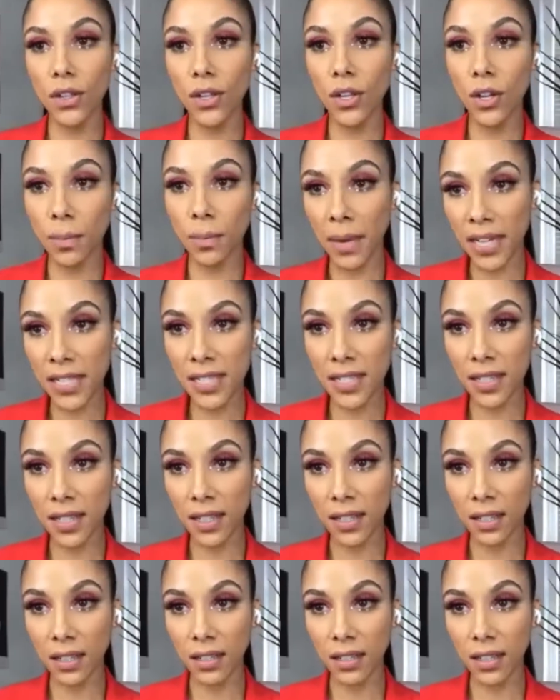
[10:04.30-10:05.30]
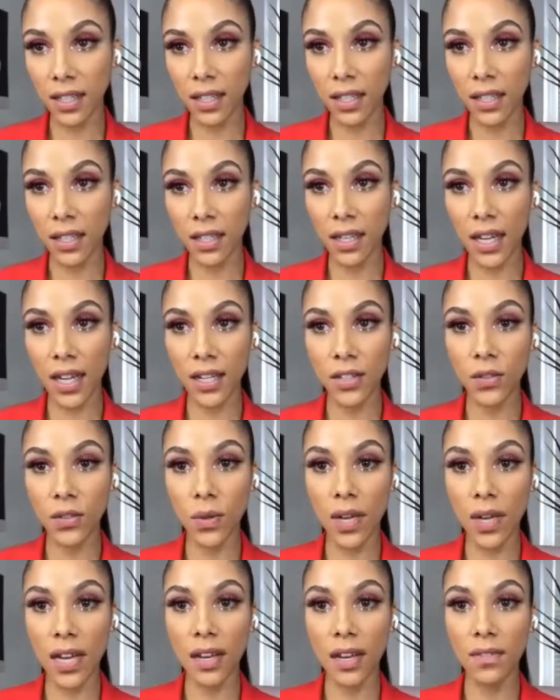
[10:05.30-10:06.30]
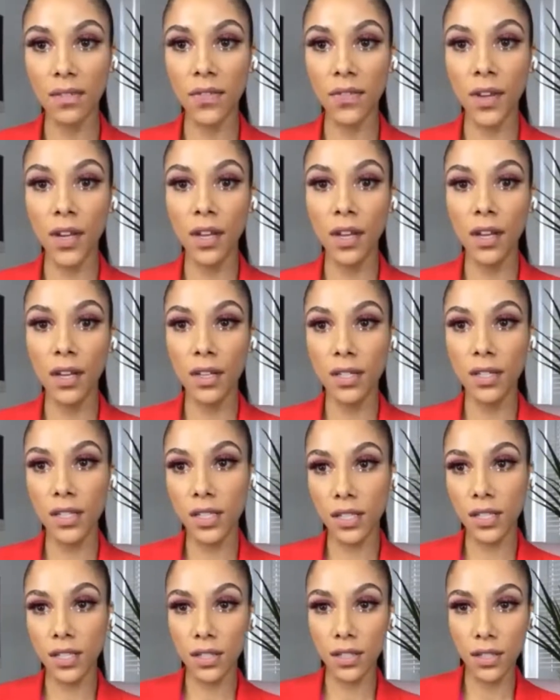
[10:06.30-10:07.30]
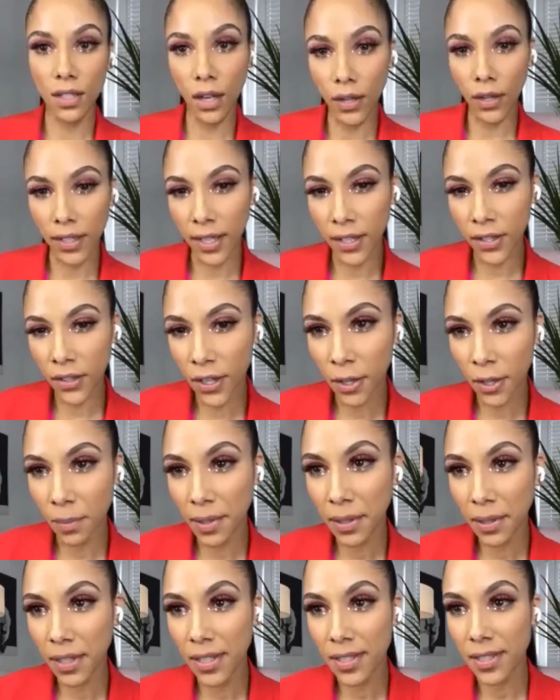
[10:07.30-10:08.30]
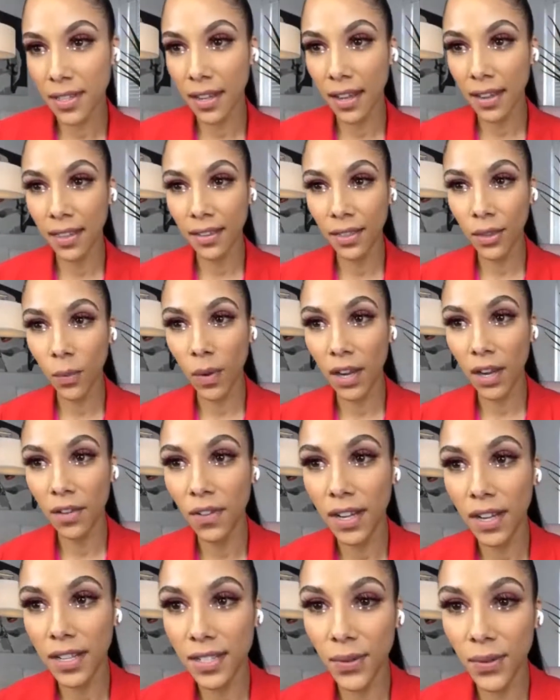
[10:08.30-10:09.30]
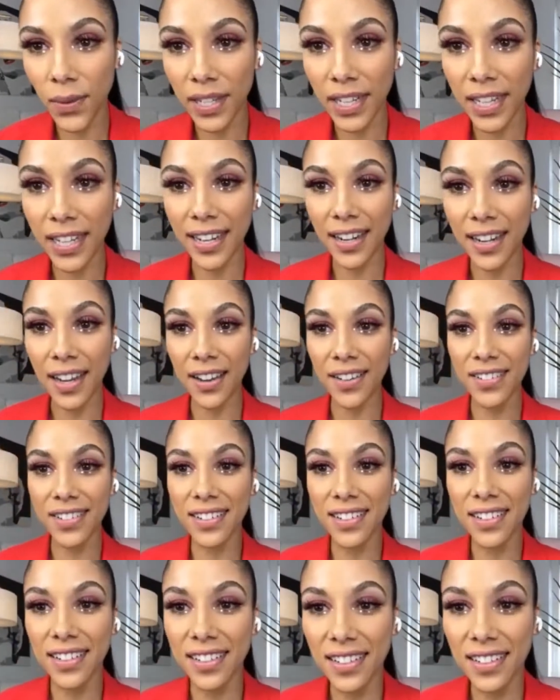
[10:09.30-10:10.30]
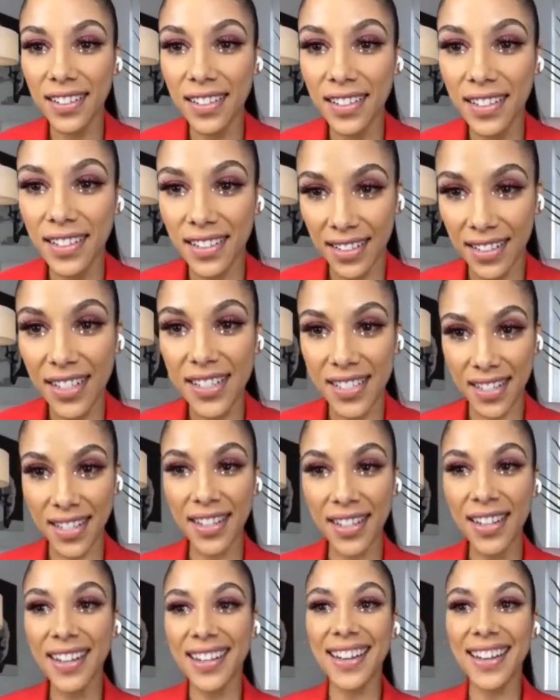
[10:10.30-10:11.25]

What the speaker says: you're Mexican looking and you have, can you hear me? Because I think the Wi-Fi is going in and out. It's good?